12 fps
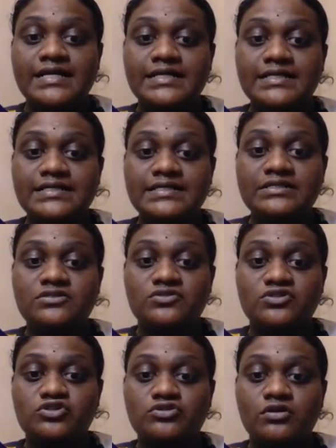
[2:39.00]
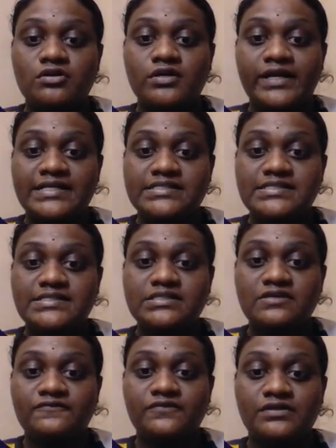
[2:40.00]
ready to store and
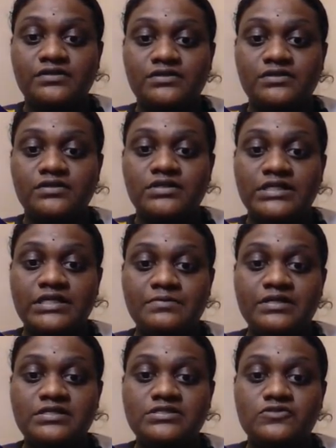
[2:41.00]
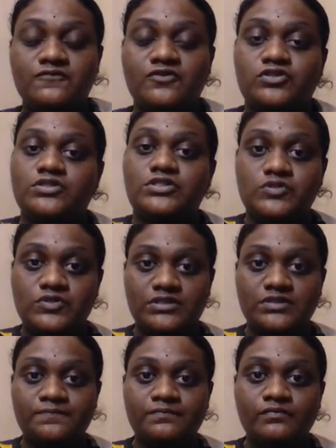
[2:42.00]
serve the email for the
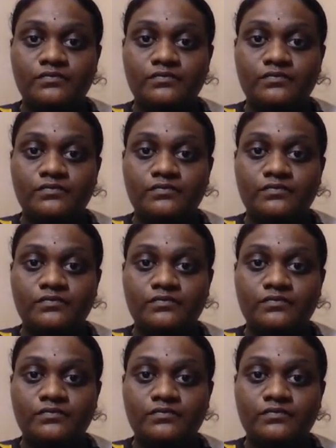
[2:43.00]
user.